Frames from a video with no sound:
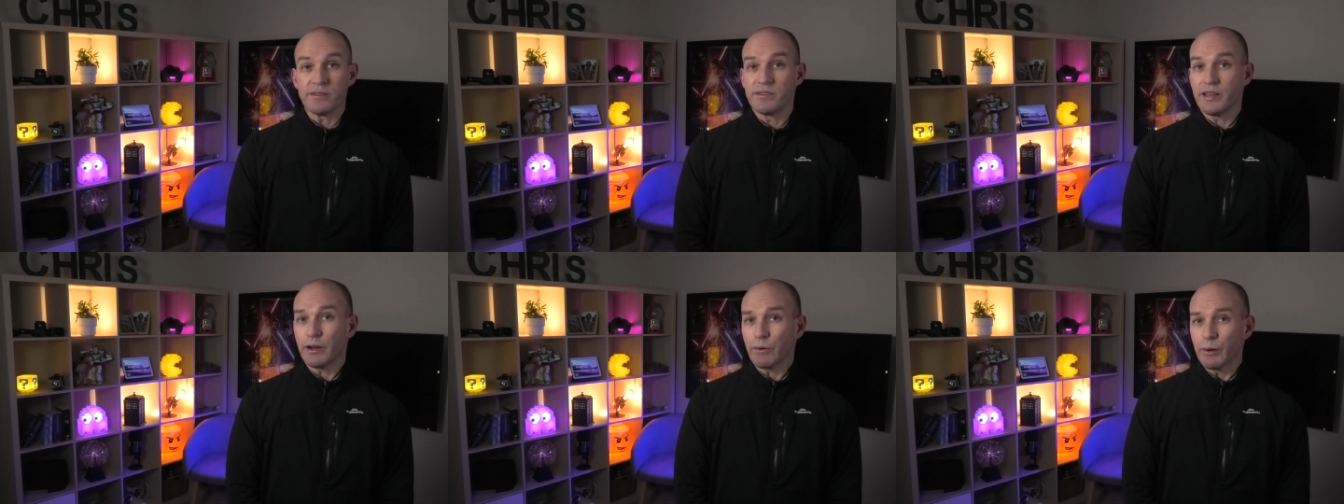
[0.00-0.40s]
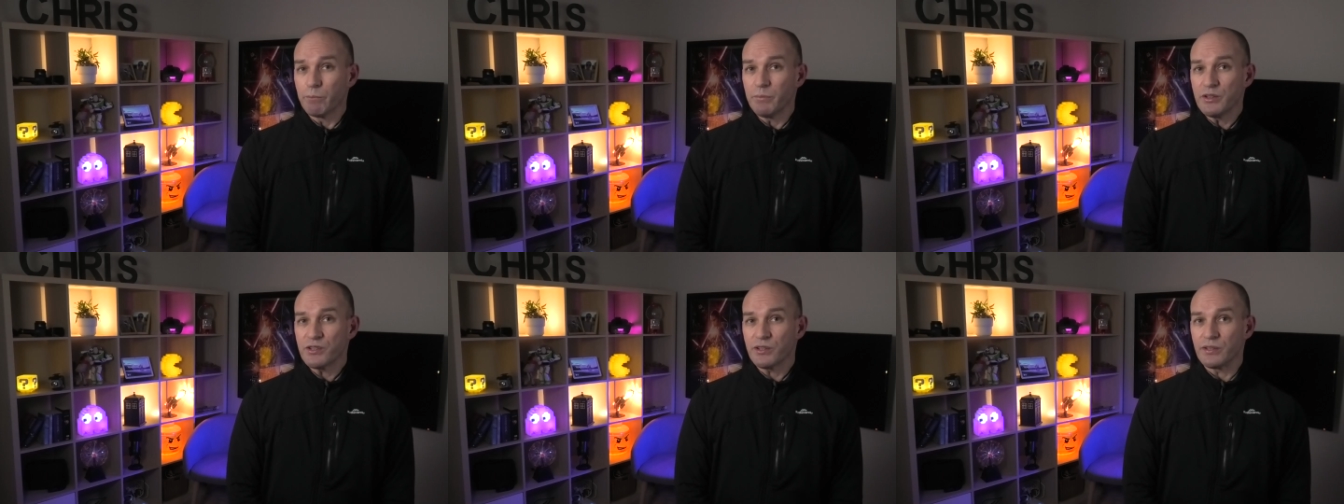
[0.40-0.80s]
zero
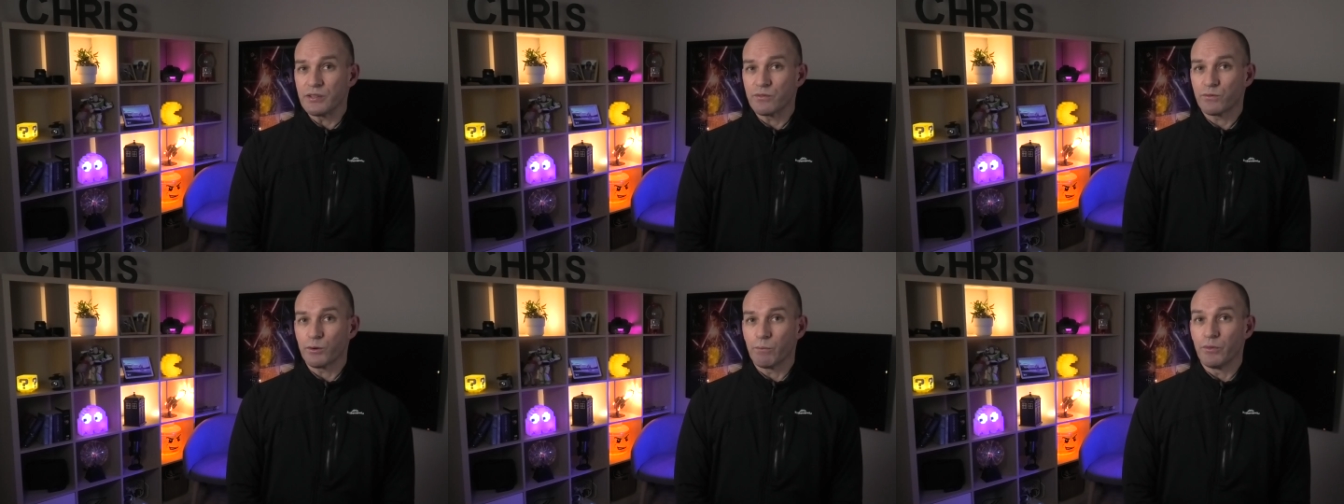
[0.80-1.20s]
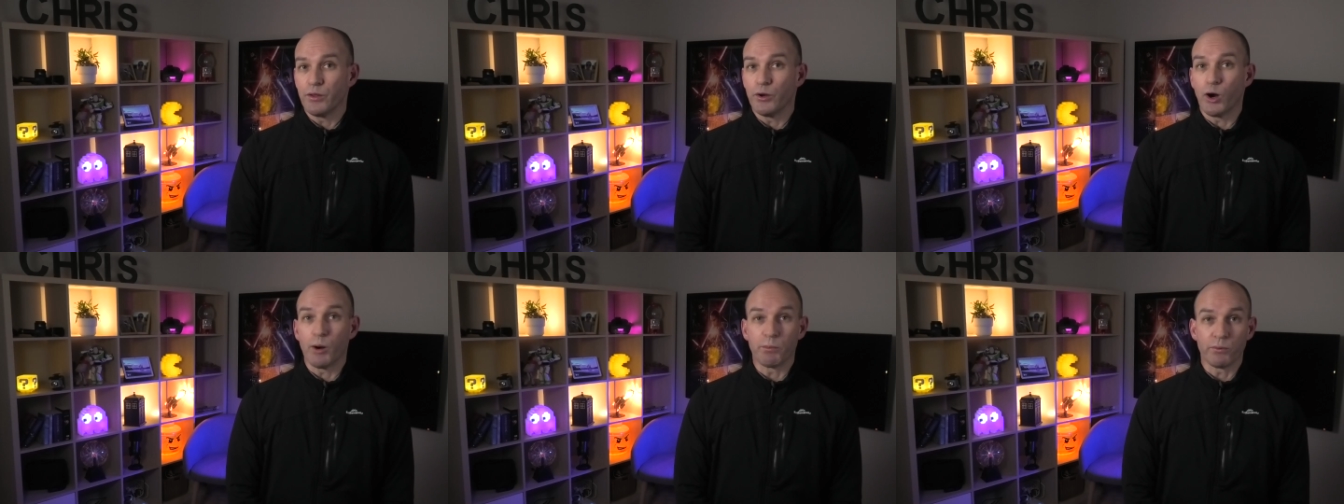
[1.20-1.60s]
emissions from
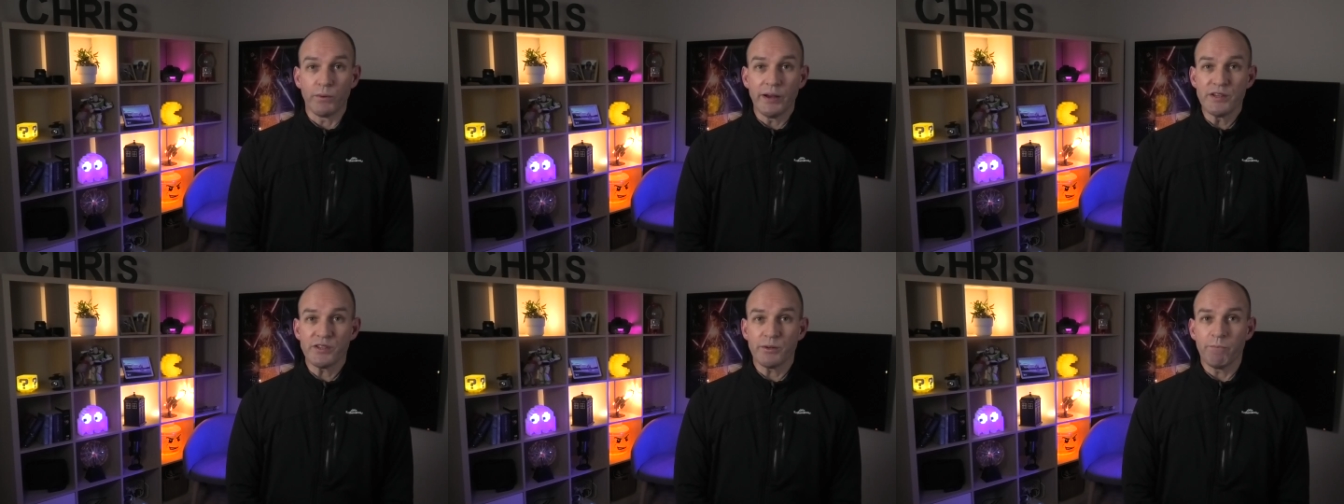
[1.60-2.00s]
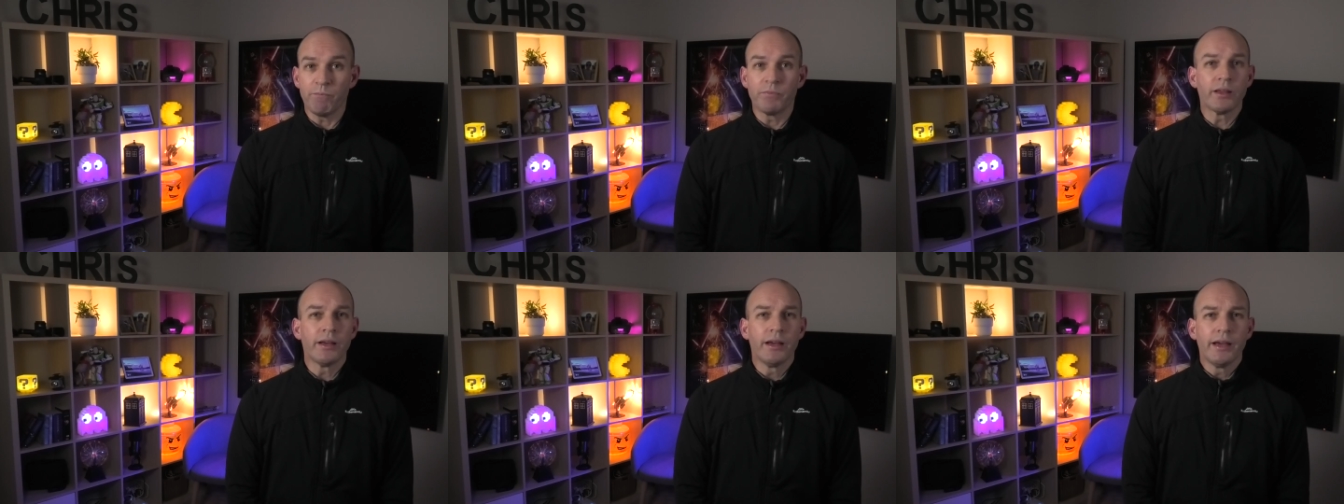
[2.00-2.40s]
their operation,
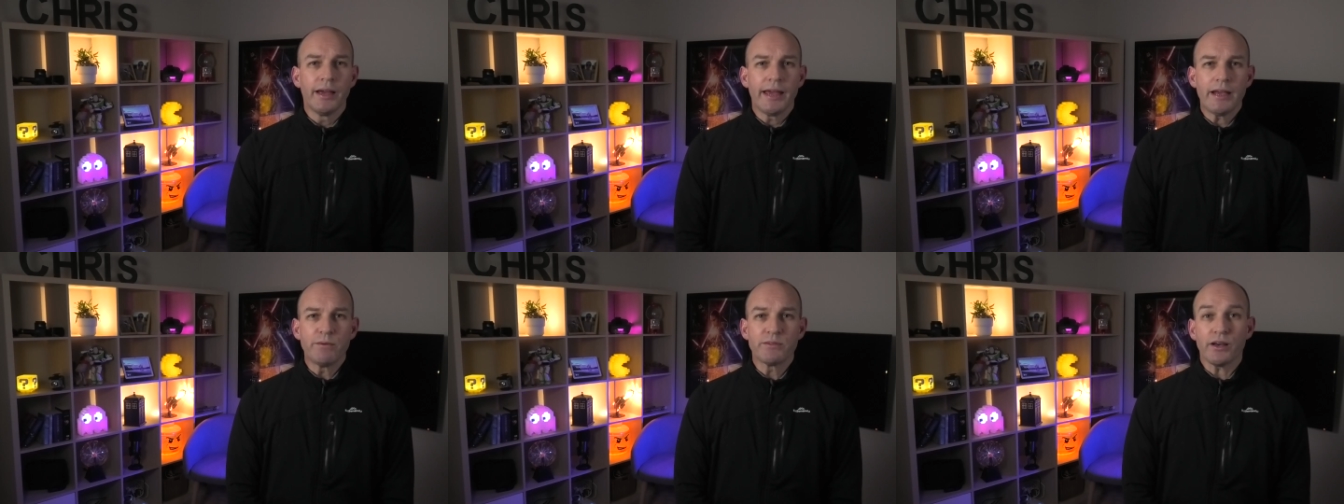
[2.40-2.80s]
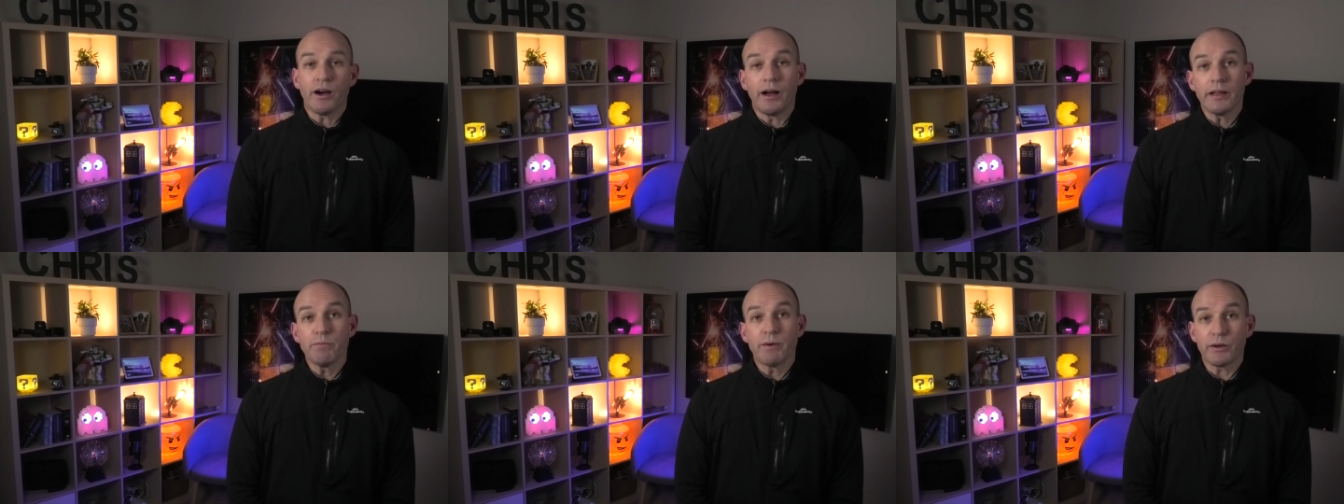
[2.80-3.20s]
it was
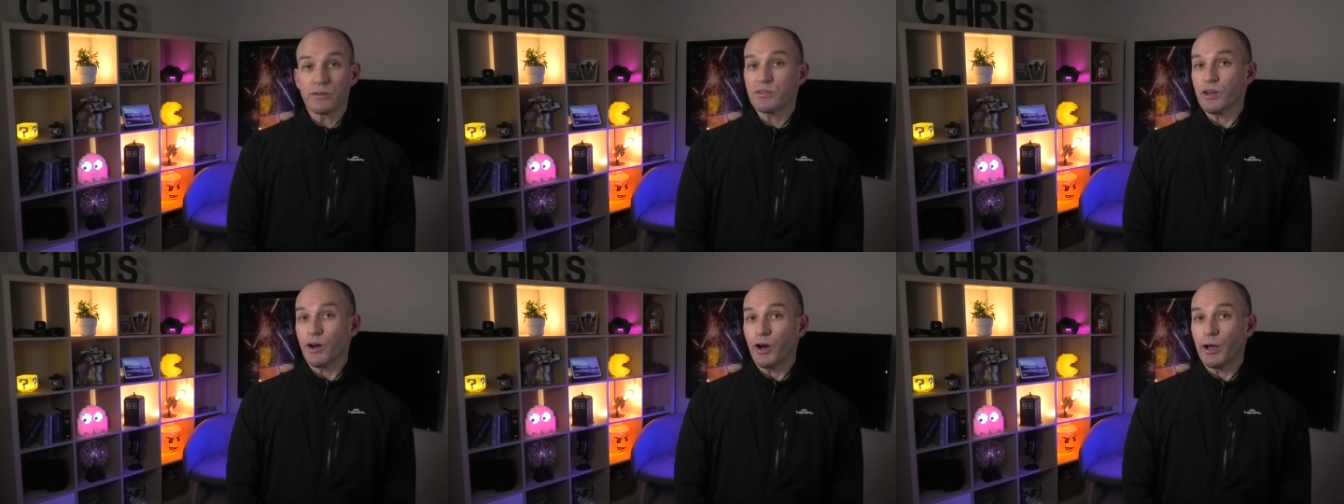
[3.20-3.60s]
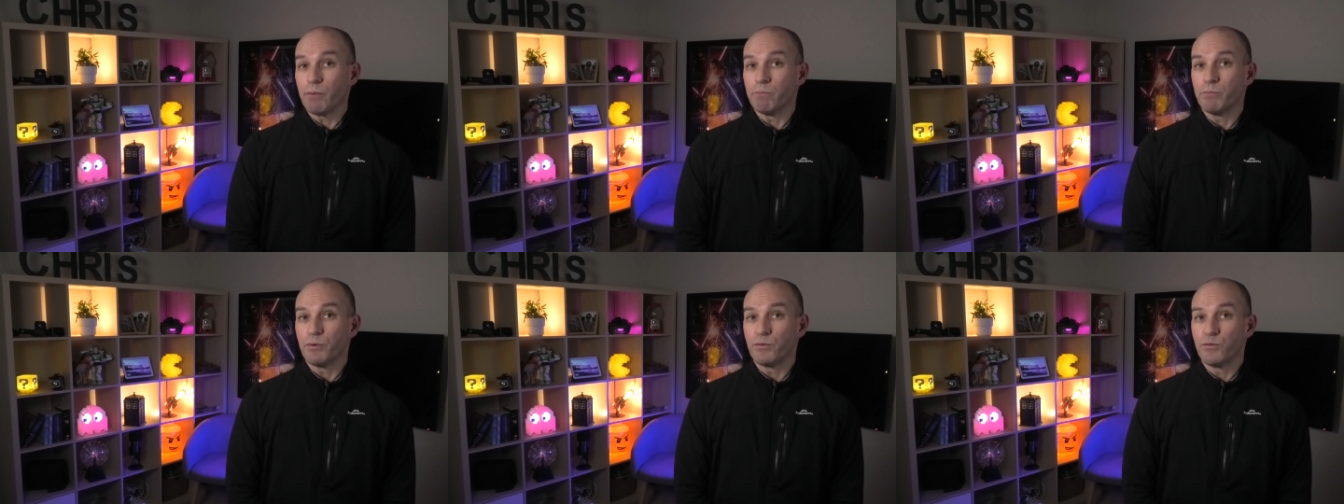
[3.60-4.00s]
only a matter of
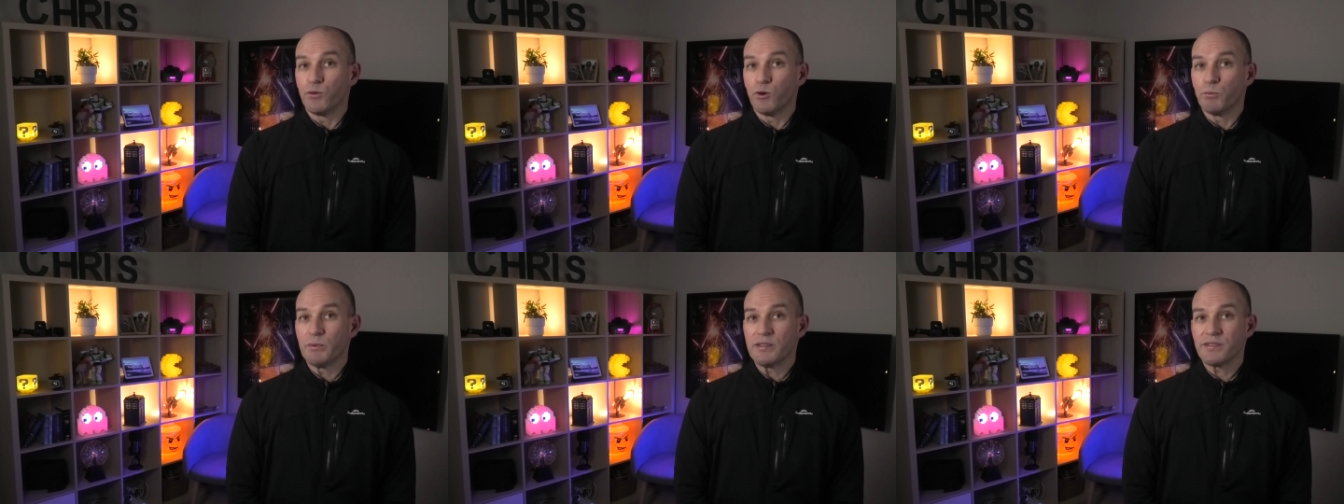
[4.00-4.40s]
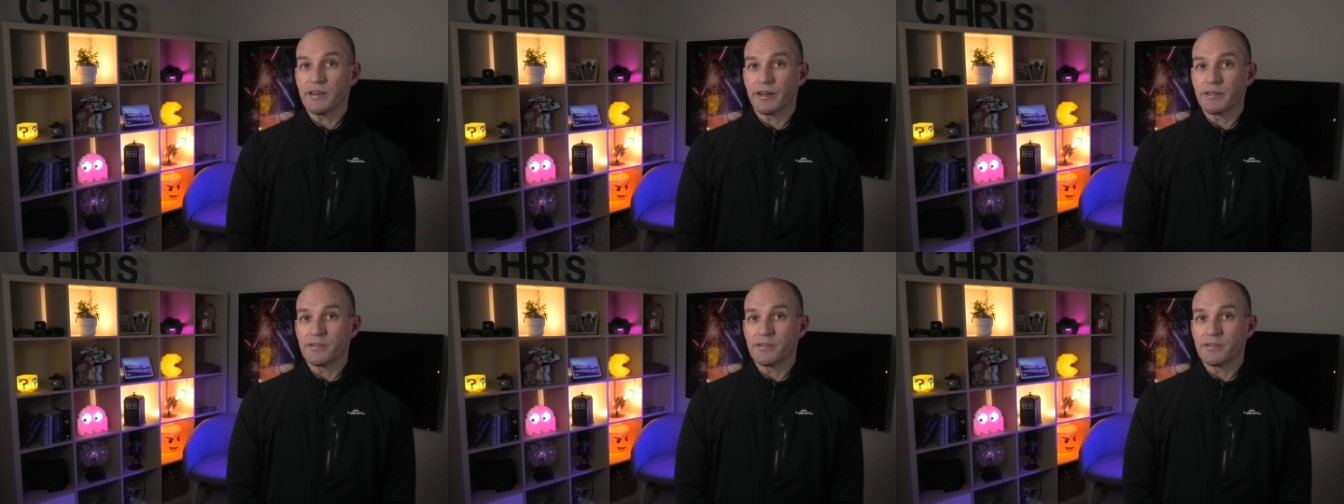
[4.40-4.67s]
time before we started